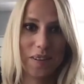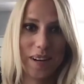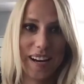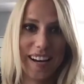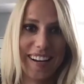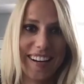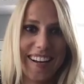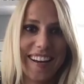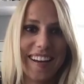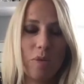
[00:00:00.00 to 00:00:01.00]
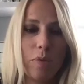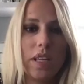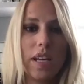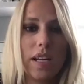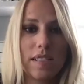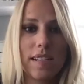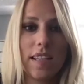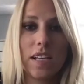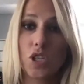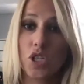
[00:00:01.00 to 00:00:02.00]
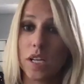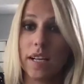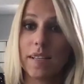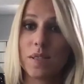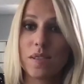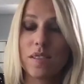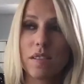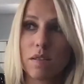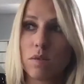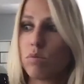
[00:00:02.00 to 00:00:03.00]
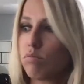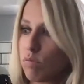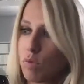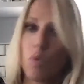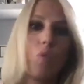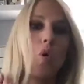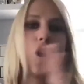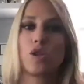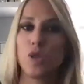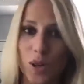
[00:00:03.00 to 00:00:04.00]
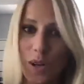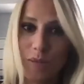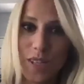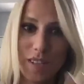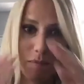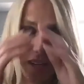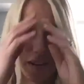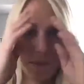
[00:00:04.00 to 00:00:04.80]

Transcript: Okay. And we like to say that she gets walked all over sometimes.